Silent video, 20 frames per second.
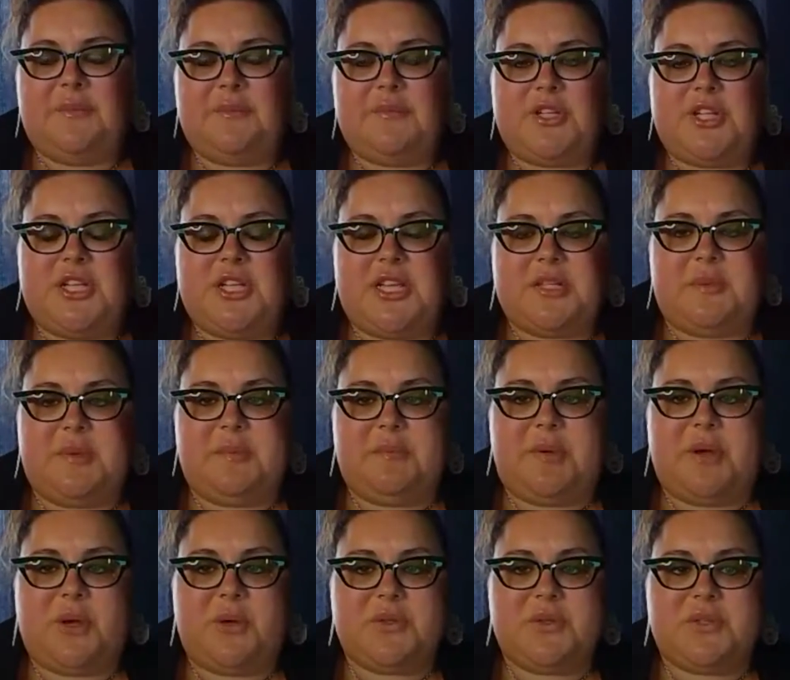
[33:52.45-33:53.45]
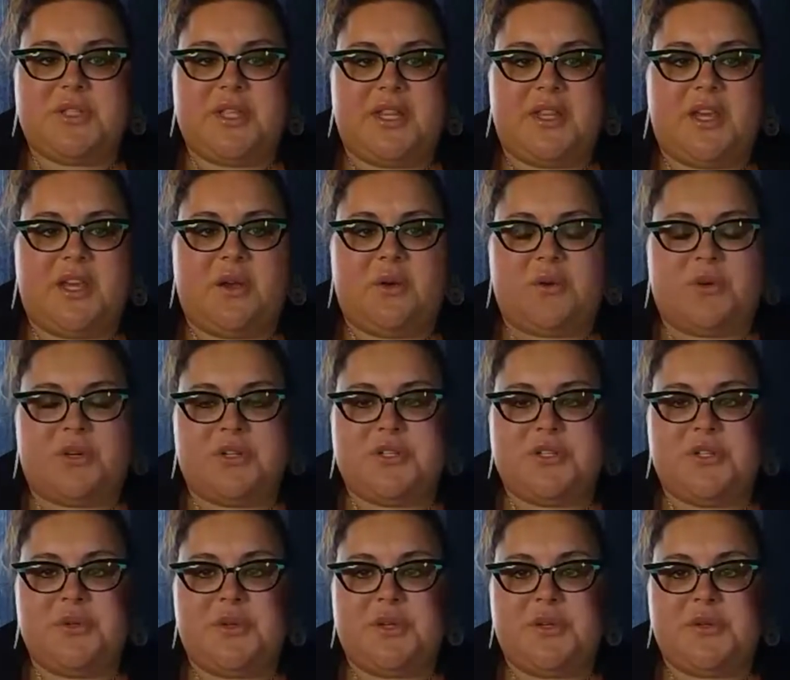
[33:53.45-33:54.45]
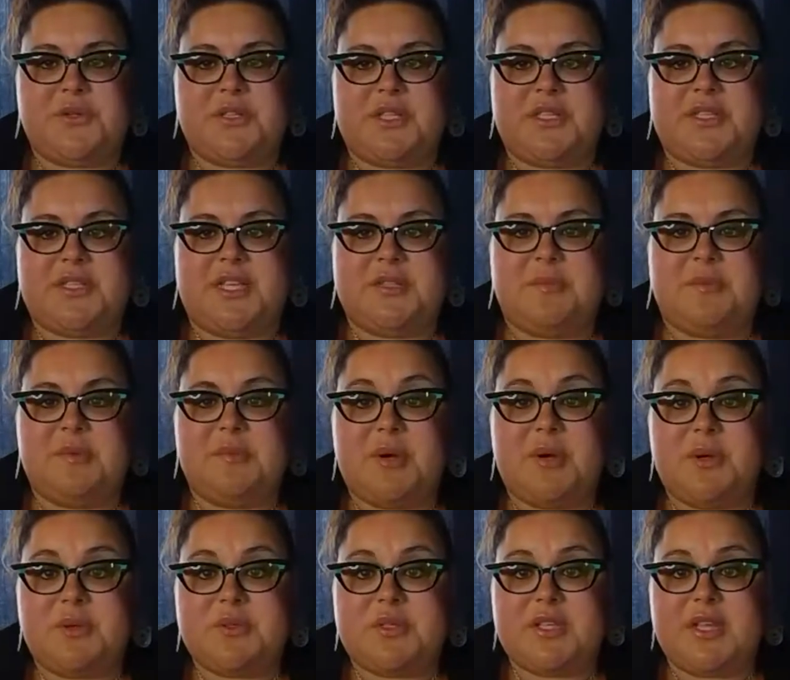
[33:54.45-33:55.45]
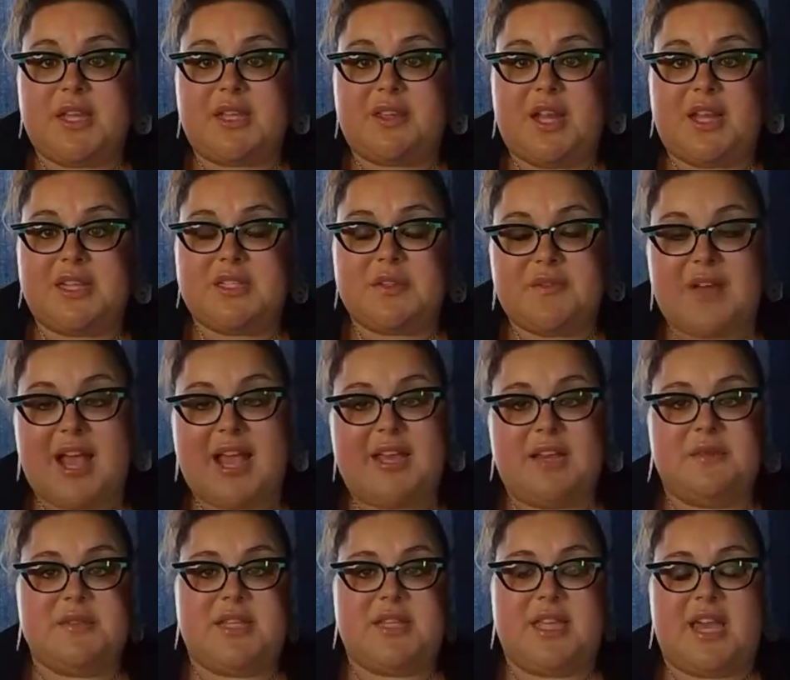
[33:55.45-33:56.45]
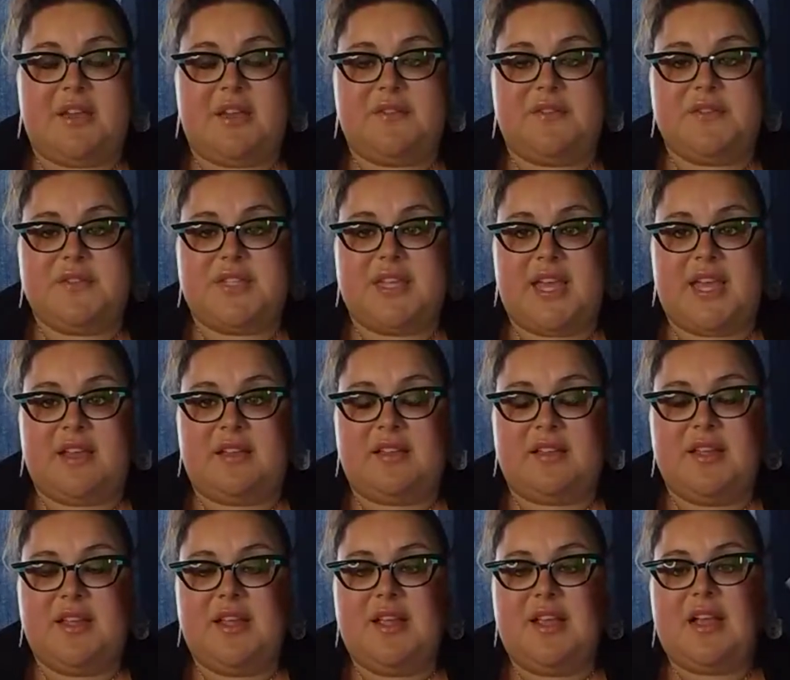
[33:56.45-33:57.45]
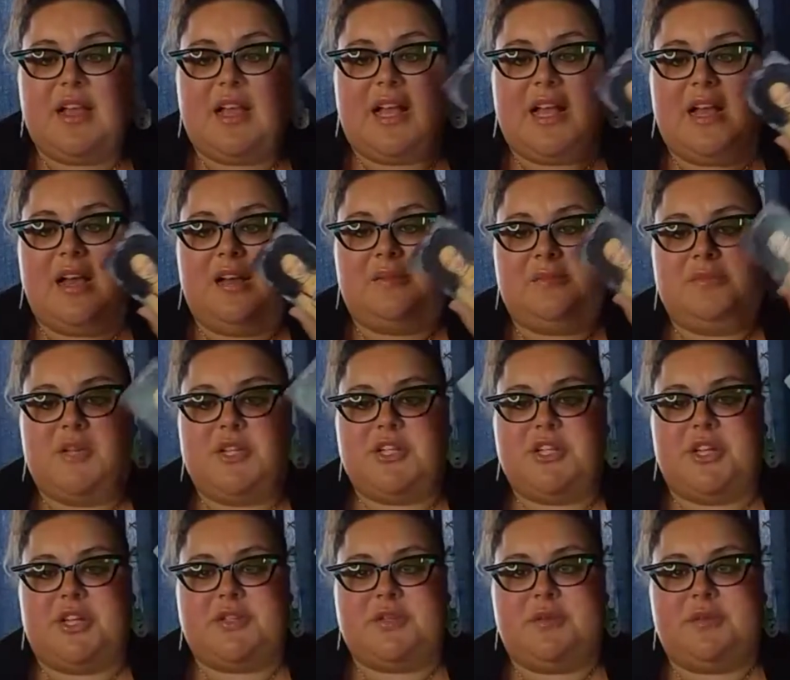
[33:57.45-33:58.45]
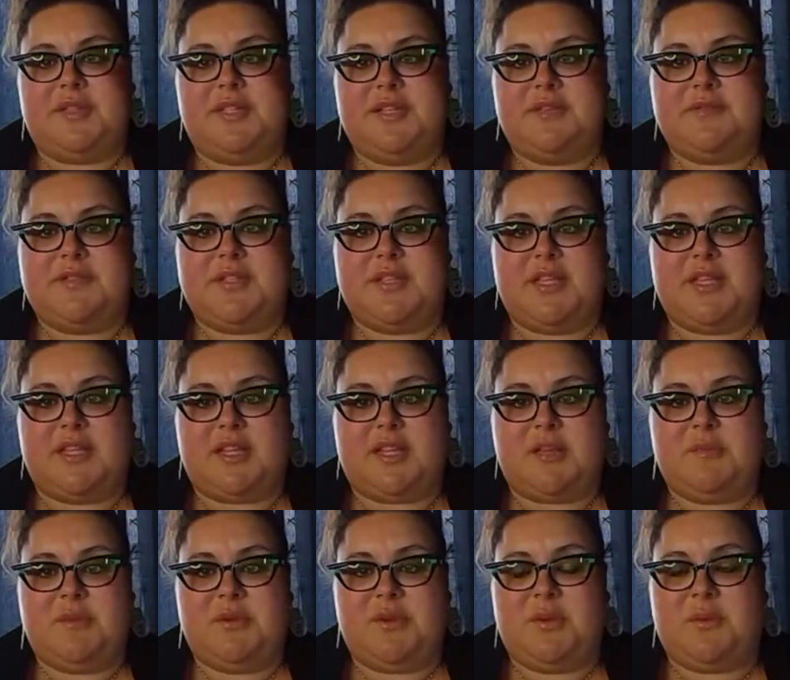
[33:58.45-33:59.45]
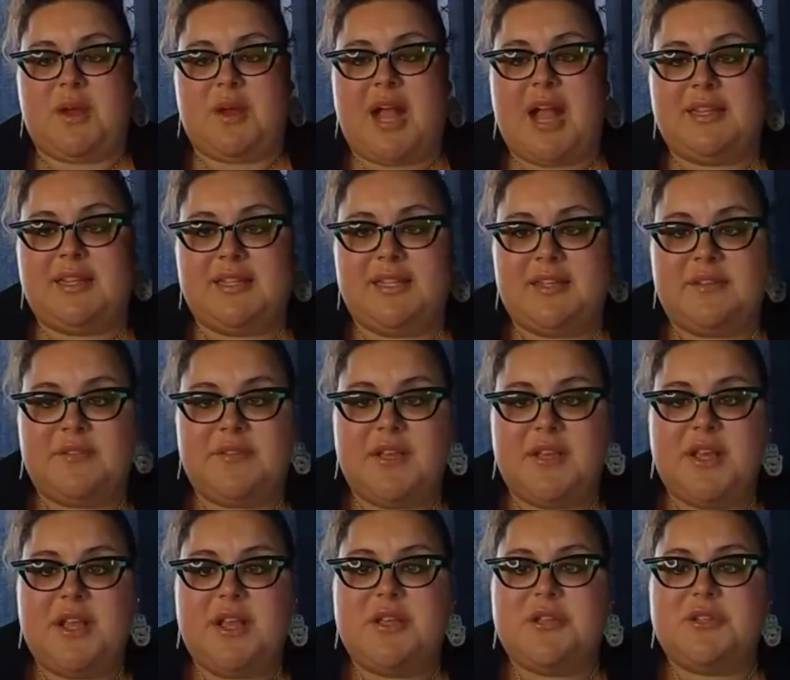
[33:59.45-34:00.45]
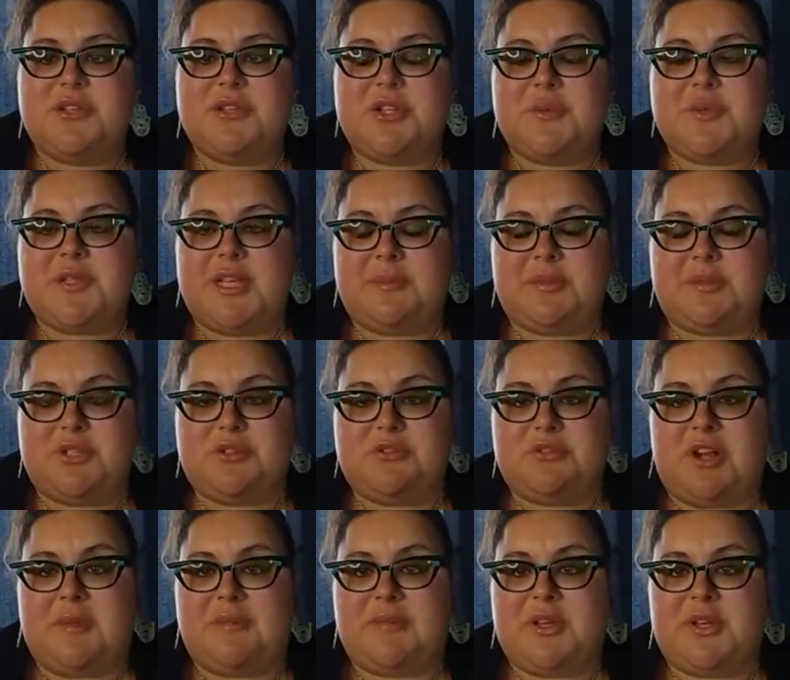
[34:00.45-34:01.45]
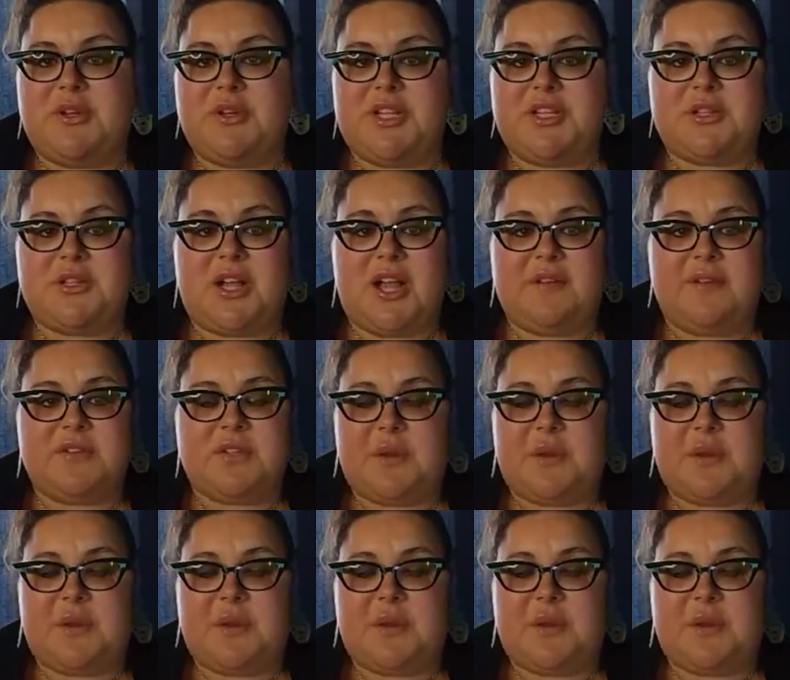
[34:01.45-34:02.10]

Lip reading: She has been posting, the owner, Sue Eustace, has been posting lots of items they have for sale. And she also lives in the community where I live, so she was able to drop the goodies off.